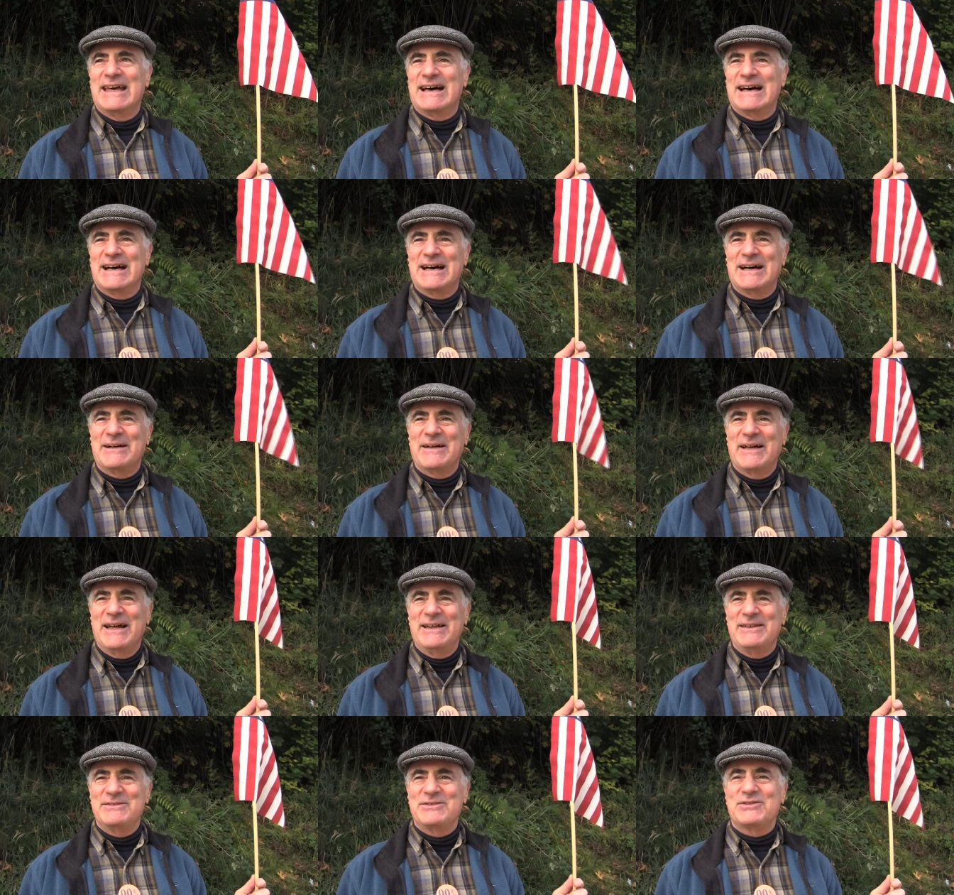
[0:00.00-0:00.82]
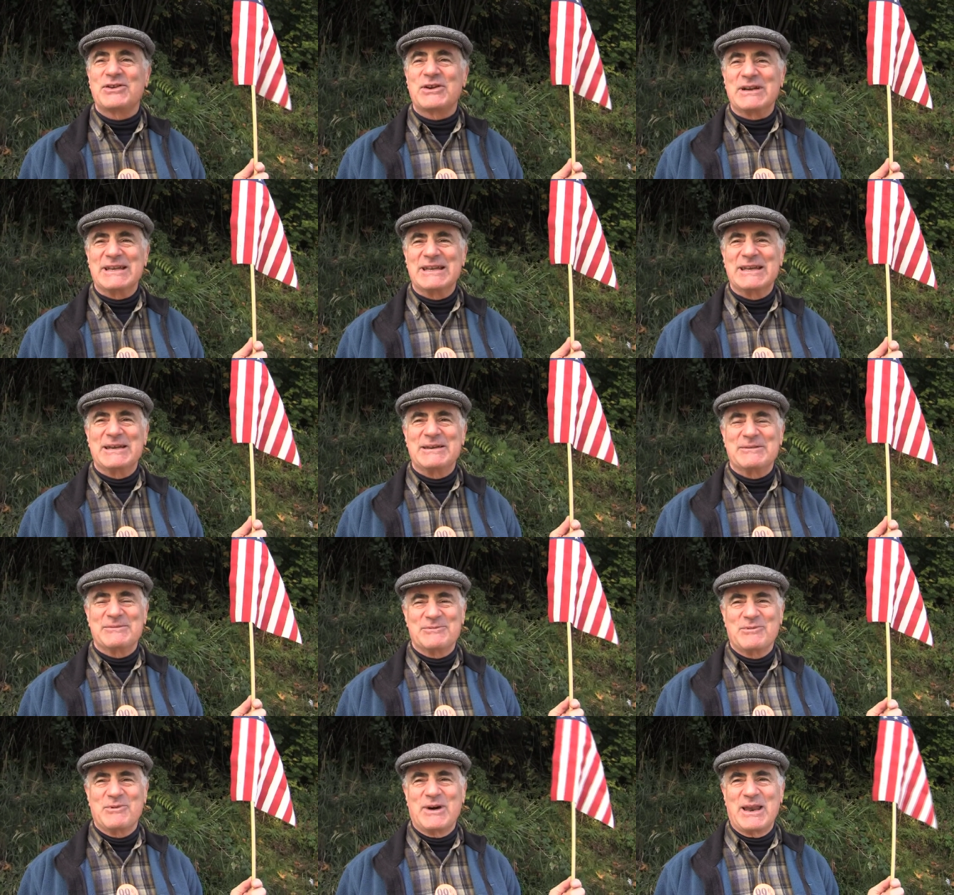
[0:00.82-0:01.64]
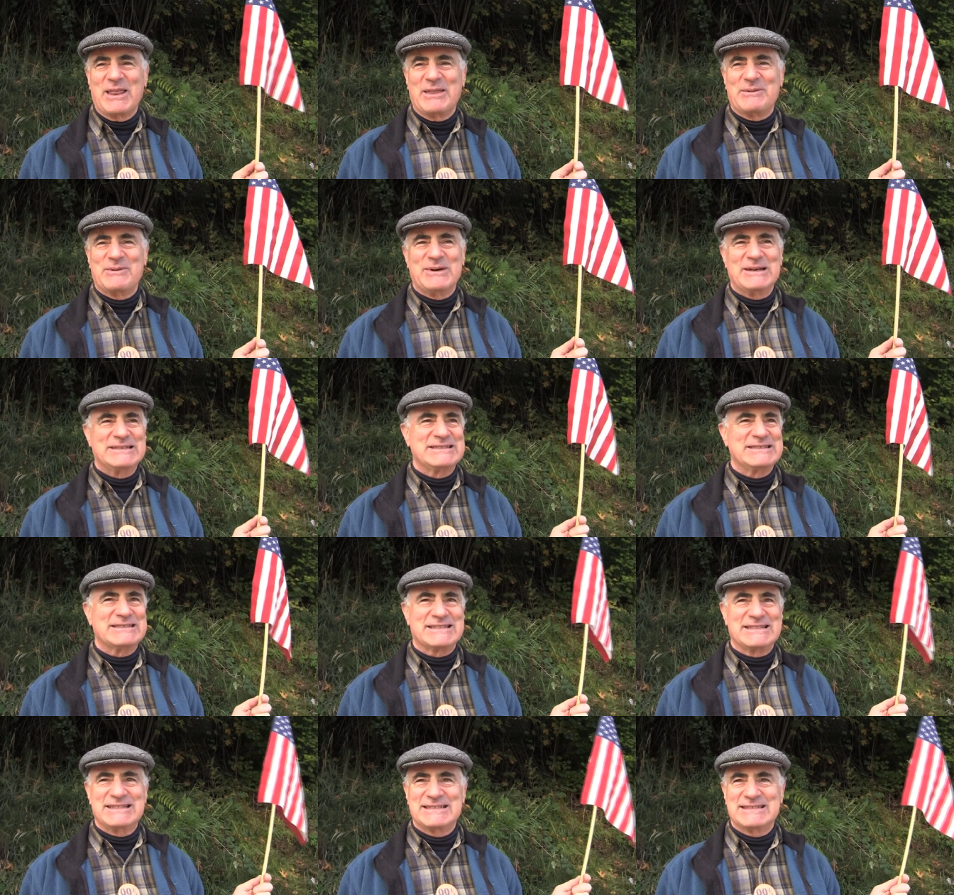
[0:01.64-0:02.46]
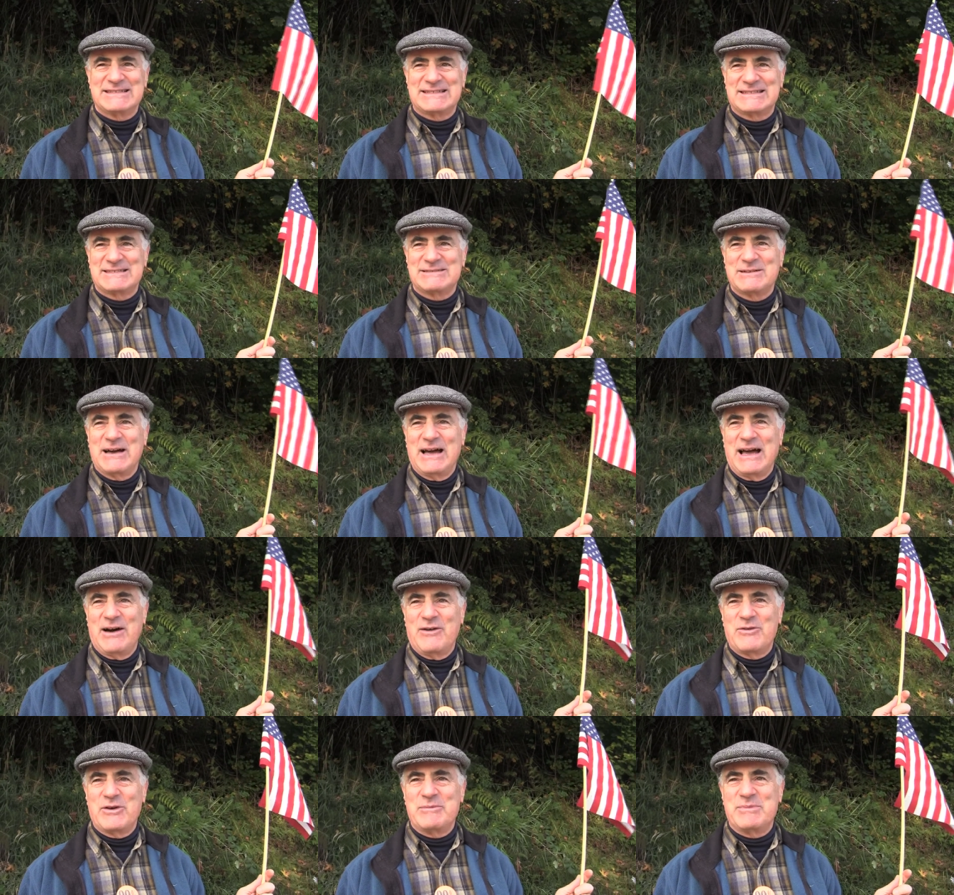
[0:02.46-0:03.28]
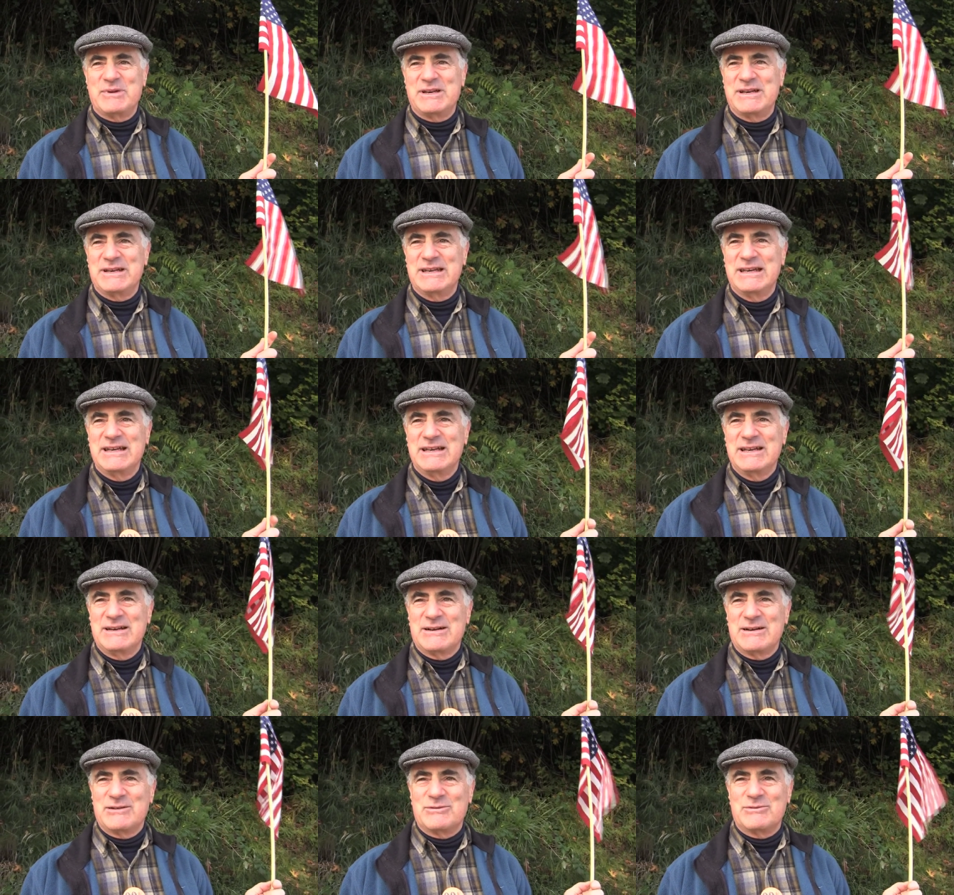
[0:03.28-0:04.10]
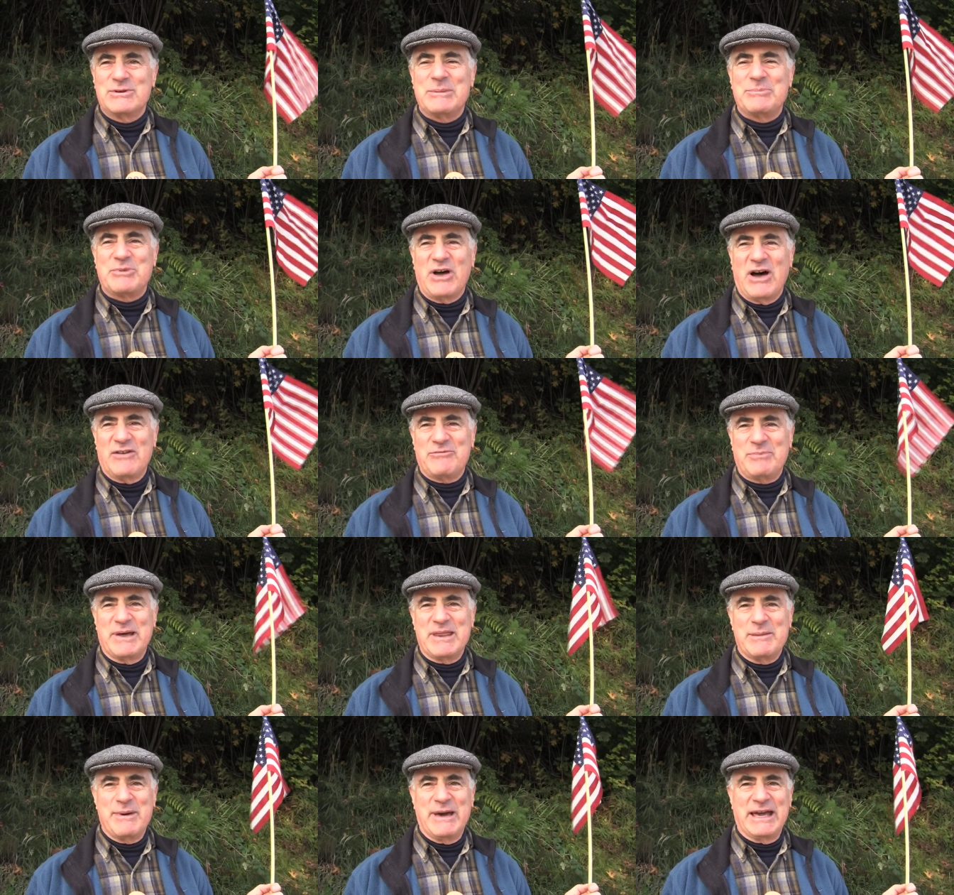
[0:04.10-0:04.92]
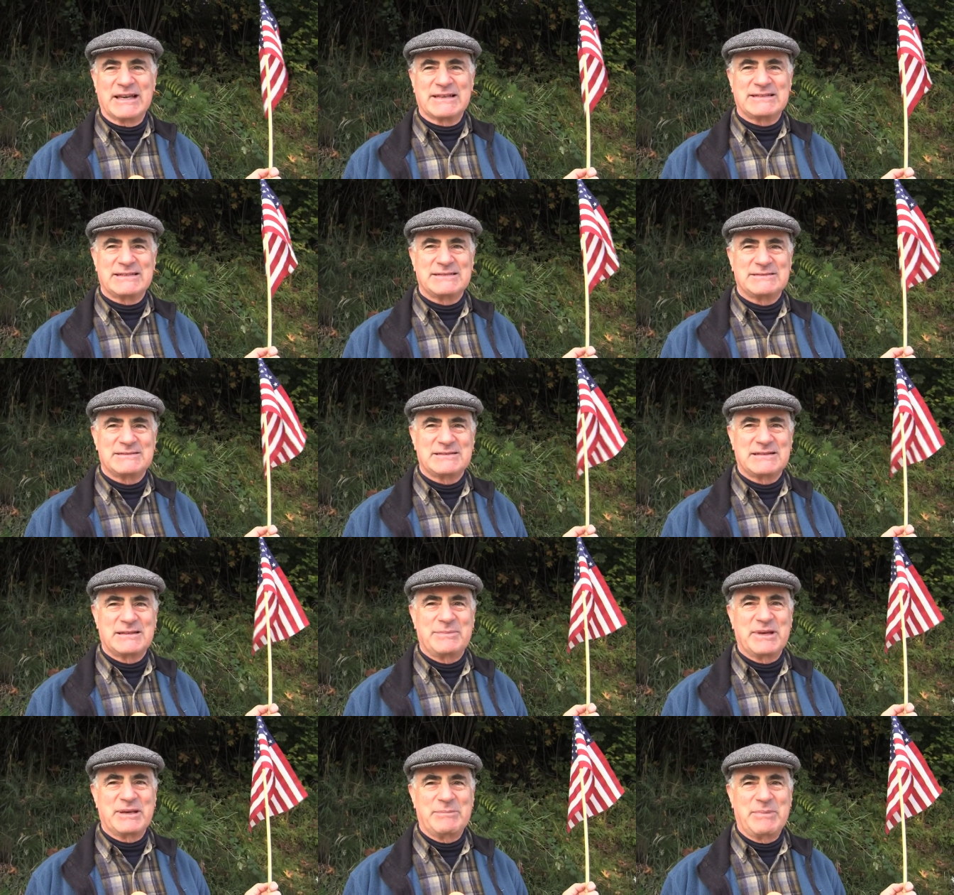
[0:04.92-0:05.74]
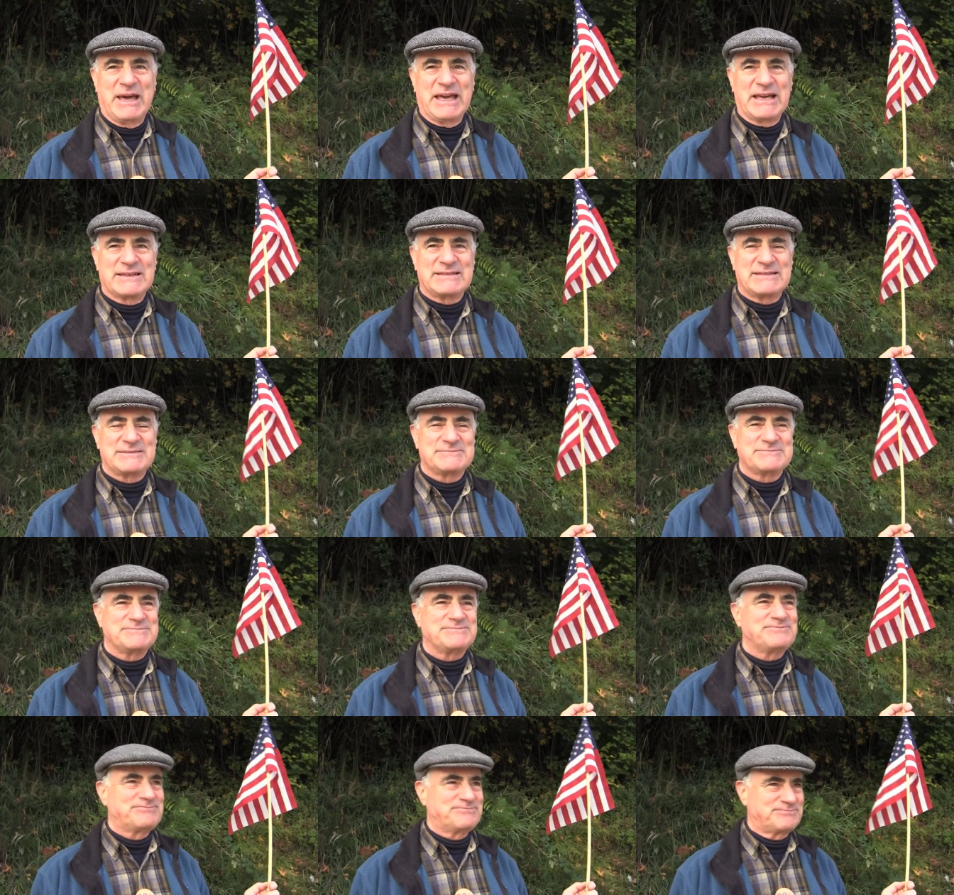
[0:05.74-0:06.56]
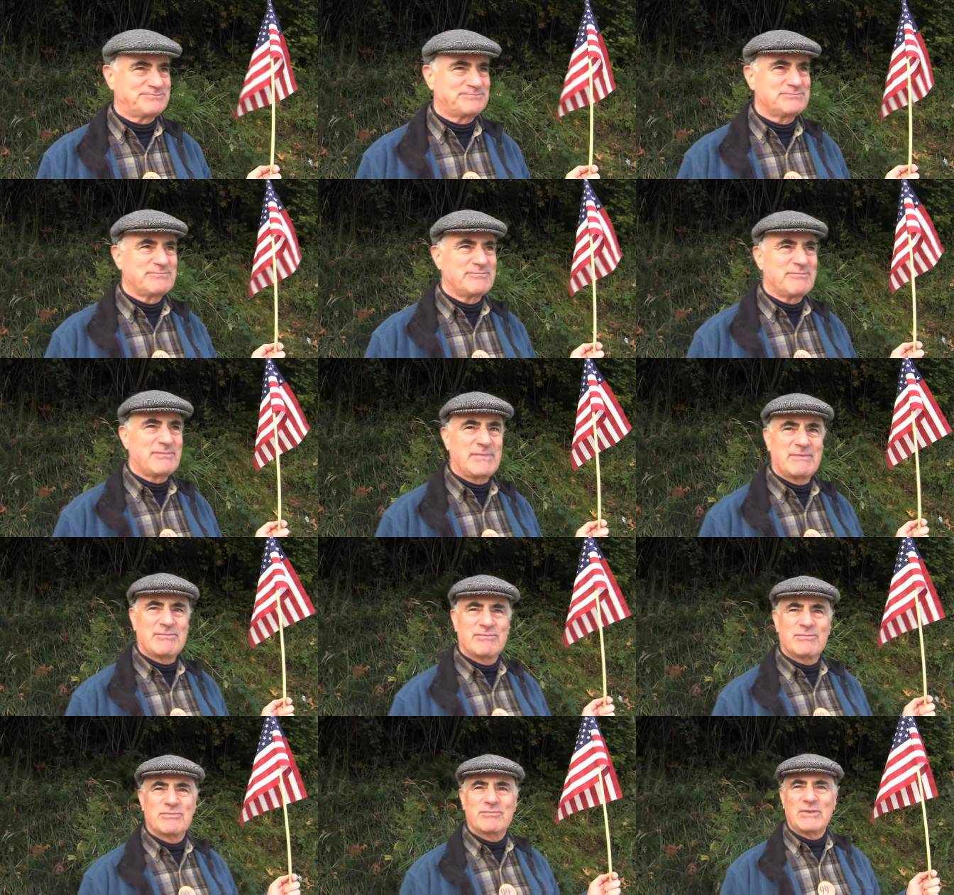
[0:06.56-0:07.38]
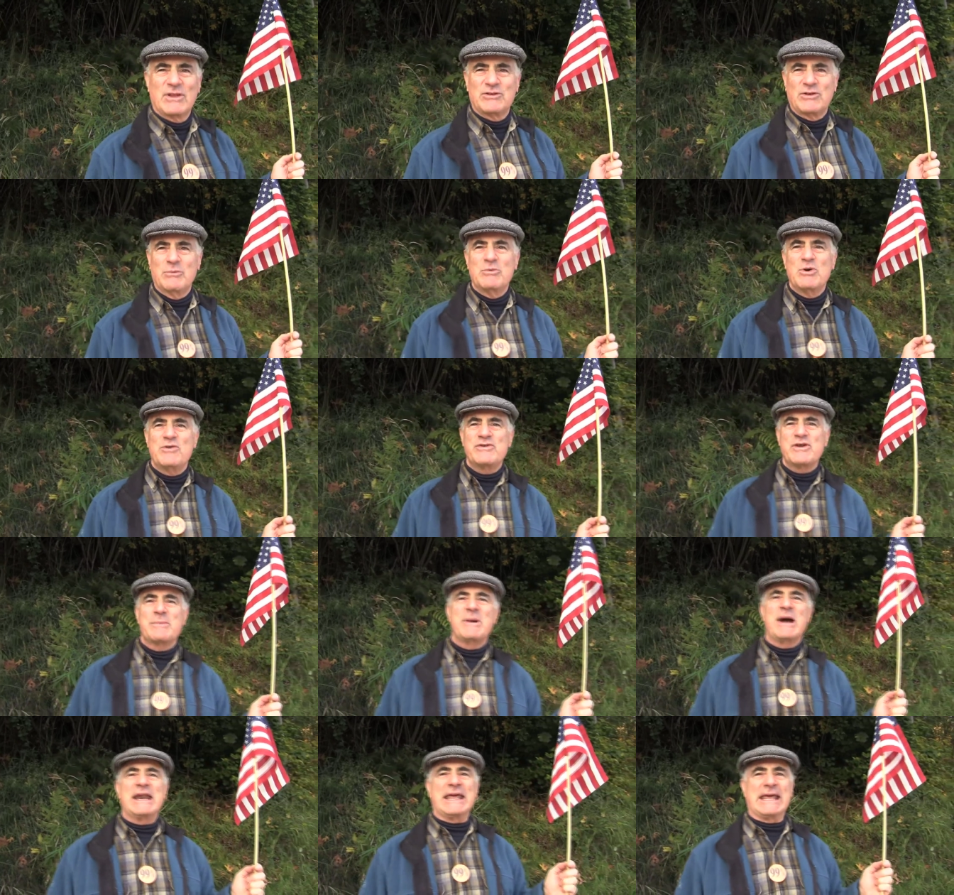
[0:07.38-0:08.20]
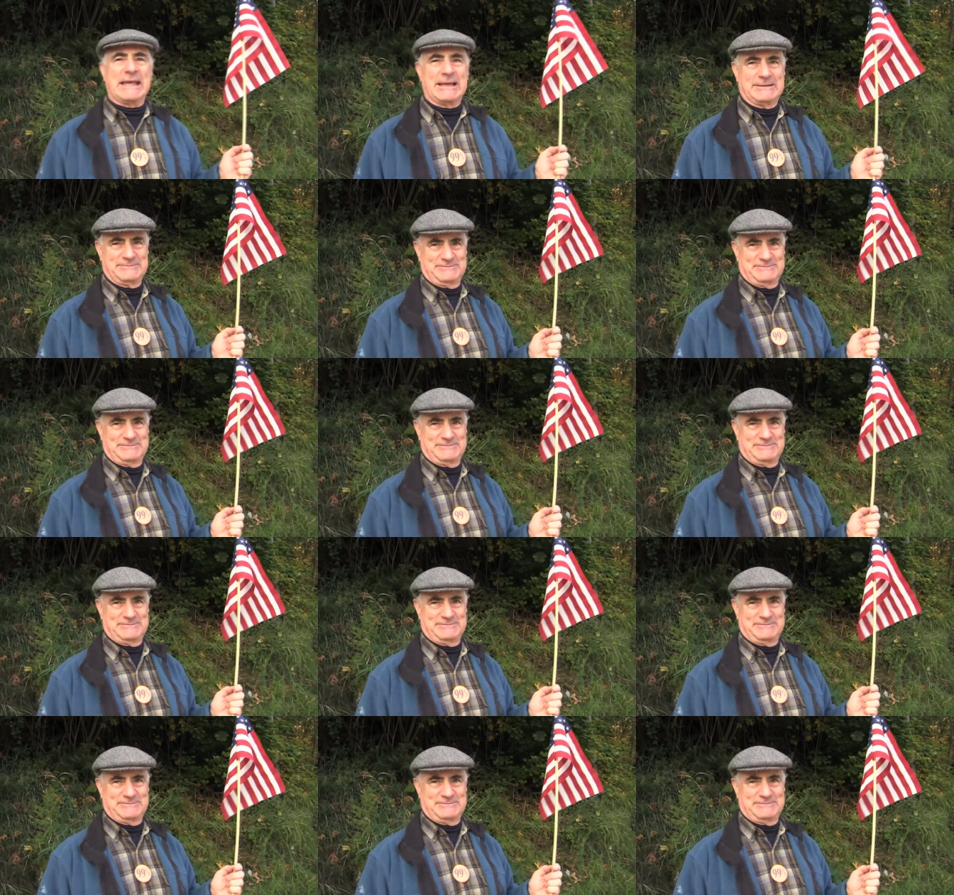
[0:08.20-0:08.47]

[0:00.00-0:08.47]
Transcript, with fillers: Uh, and certainly one of the ones is how we've been ripped off by the banks, the big banks. So move your money.